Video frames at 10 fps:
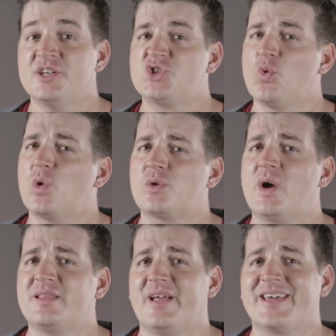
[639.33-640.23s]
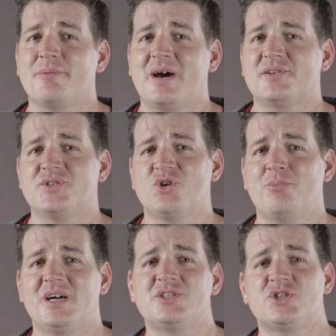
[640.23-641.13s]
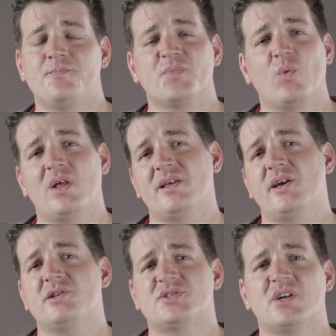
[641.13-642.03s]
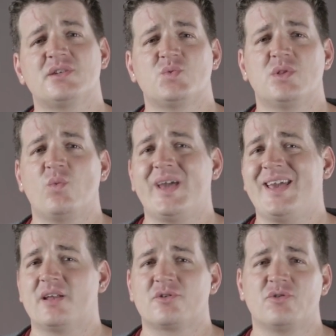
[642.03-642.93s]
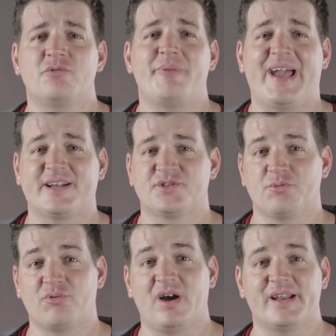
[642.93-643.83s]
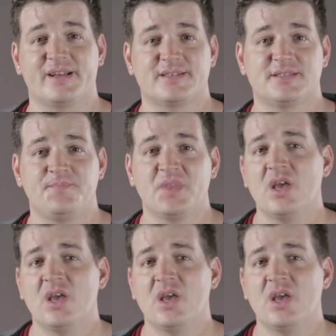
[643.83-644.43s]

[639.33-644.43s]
So what do I like about it so much? Well, it starts with the way Edelkrone packs their products.